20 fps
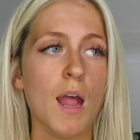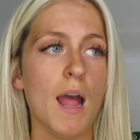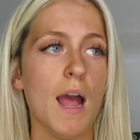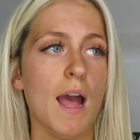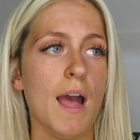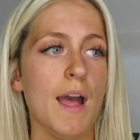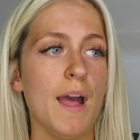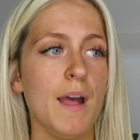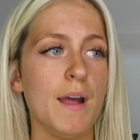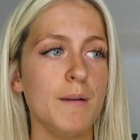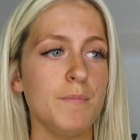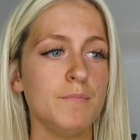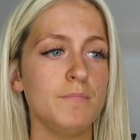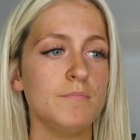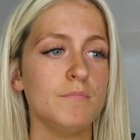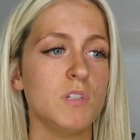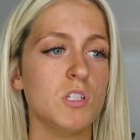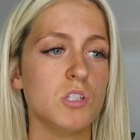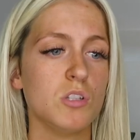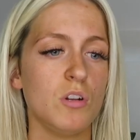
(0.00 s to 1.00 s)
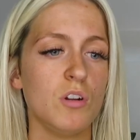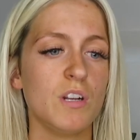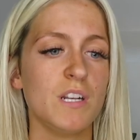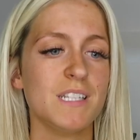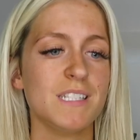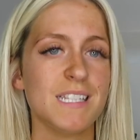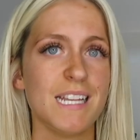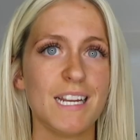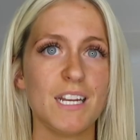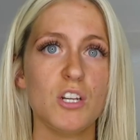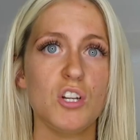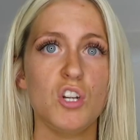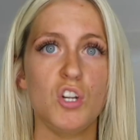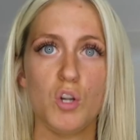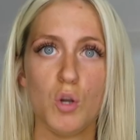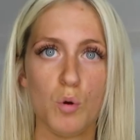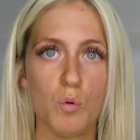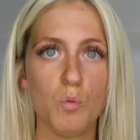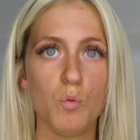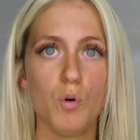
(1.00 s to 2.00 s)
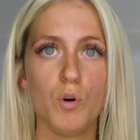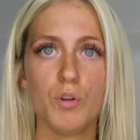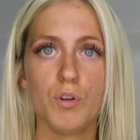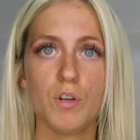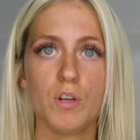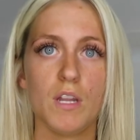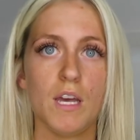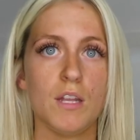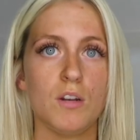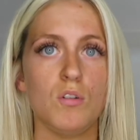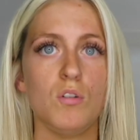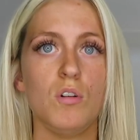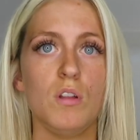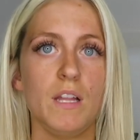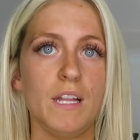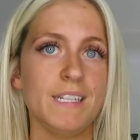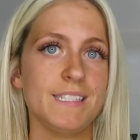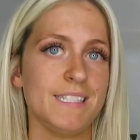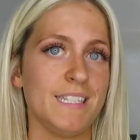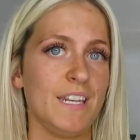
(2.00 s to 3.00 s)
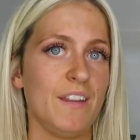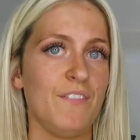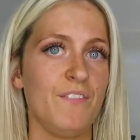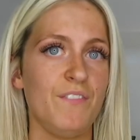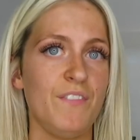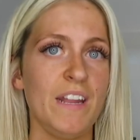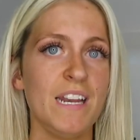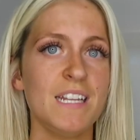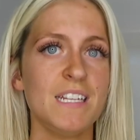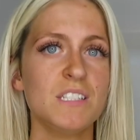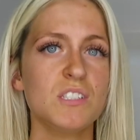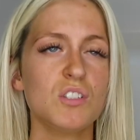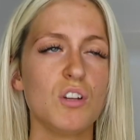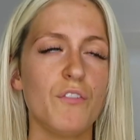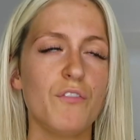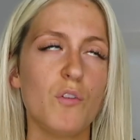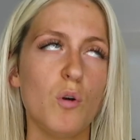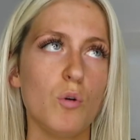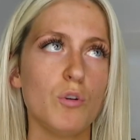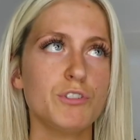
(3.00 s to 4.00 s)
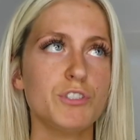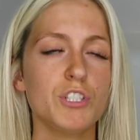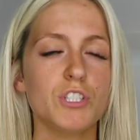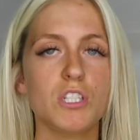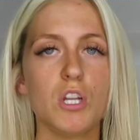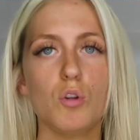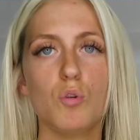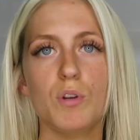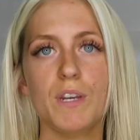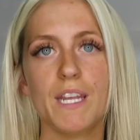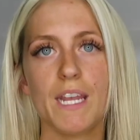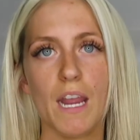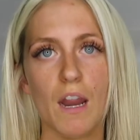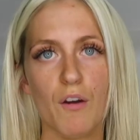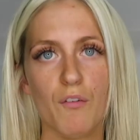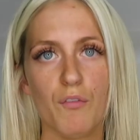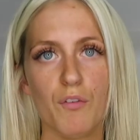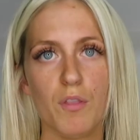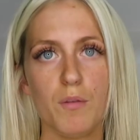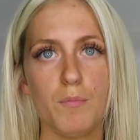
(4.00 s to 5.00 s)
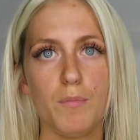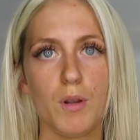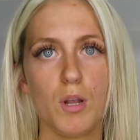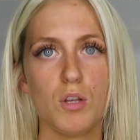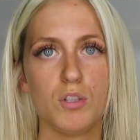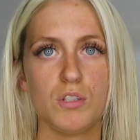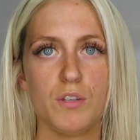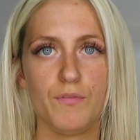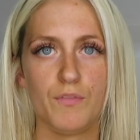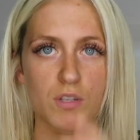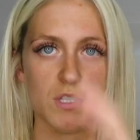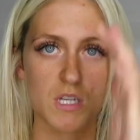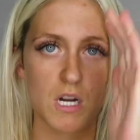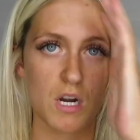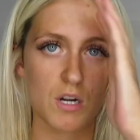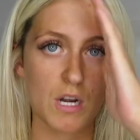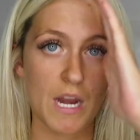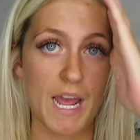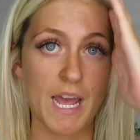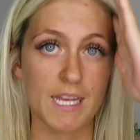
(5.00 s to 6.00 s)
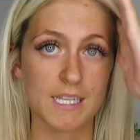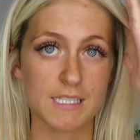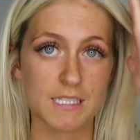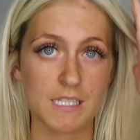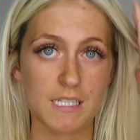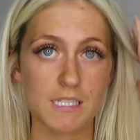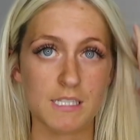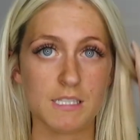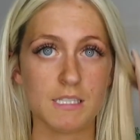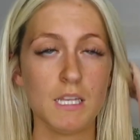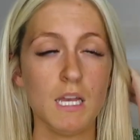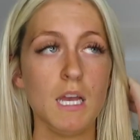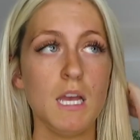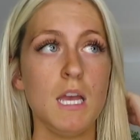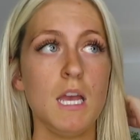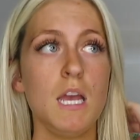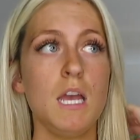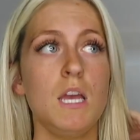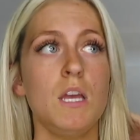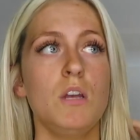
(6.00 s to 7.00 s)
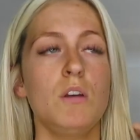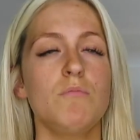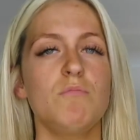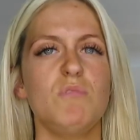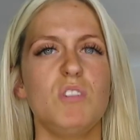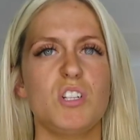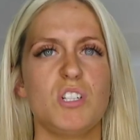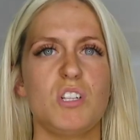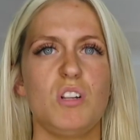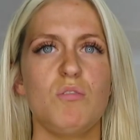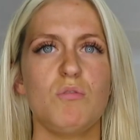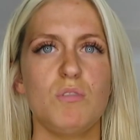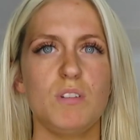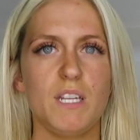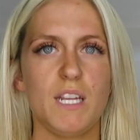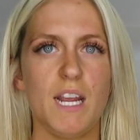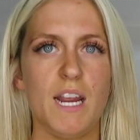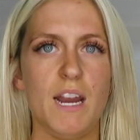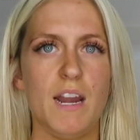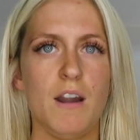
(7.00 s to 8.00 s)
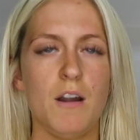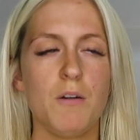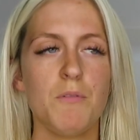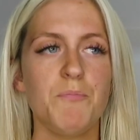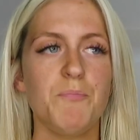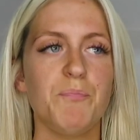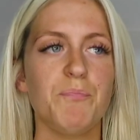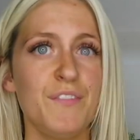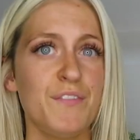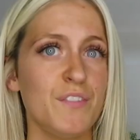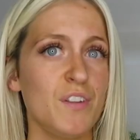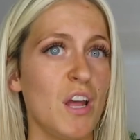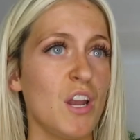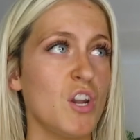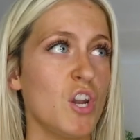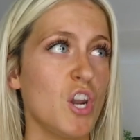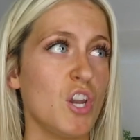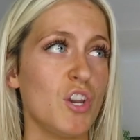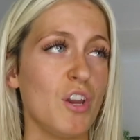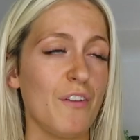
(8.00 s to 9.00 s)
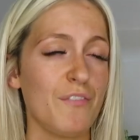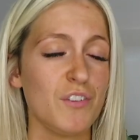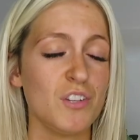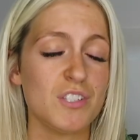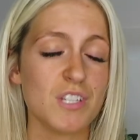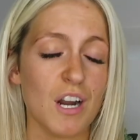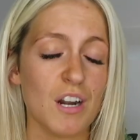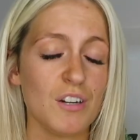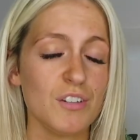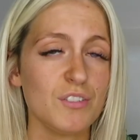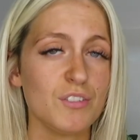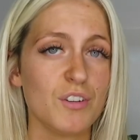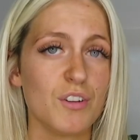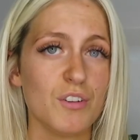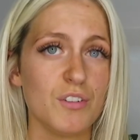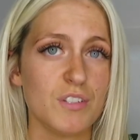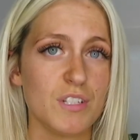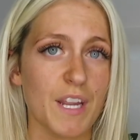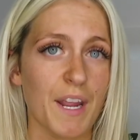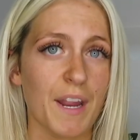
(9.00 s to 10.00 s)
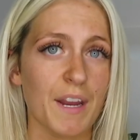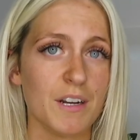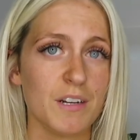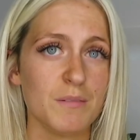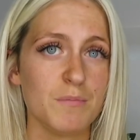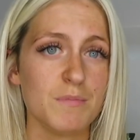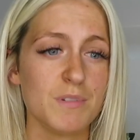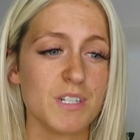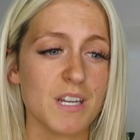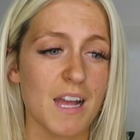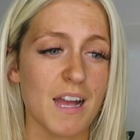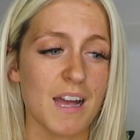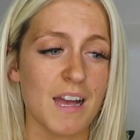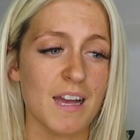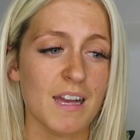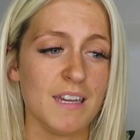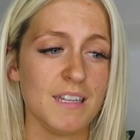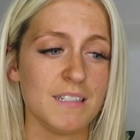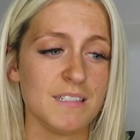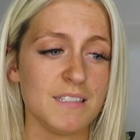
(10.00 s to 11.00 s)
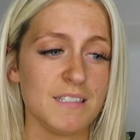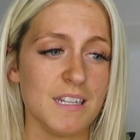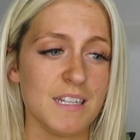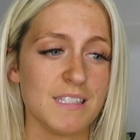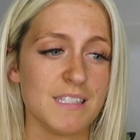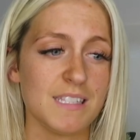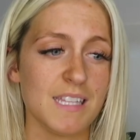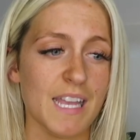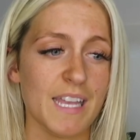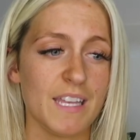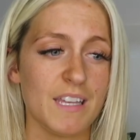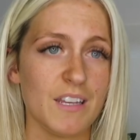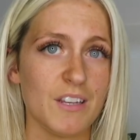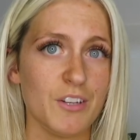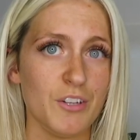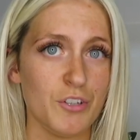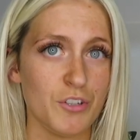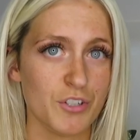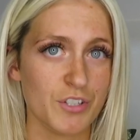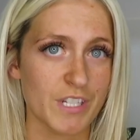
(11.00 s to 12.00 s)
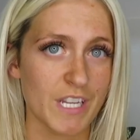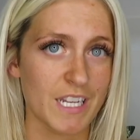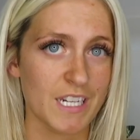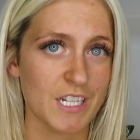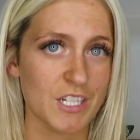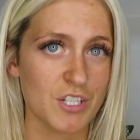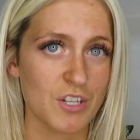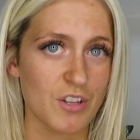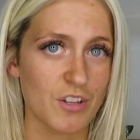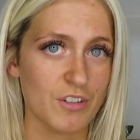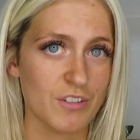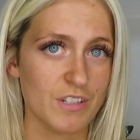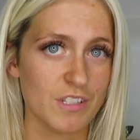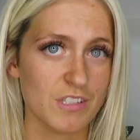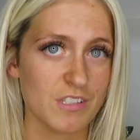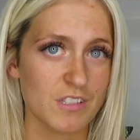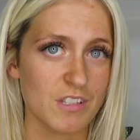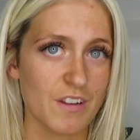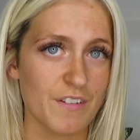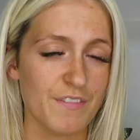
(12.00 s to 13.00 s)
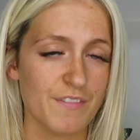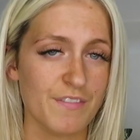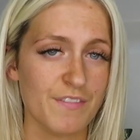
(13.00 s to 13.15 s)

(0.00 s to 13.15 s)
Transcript: as long as like no one at all has any feelings, of course you're still going to care for them, because if these are exes you're still going to care. If you aren't in good terms and it's like you're seeing each other and stuff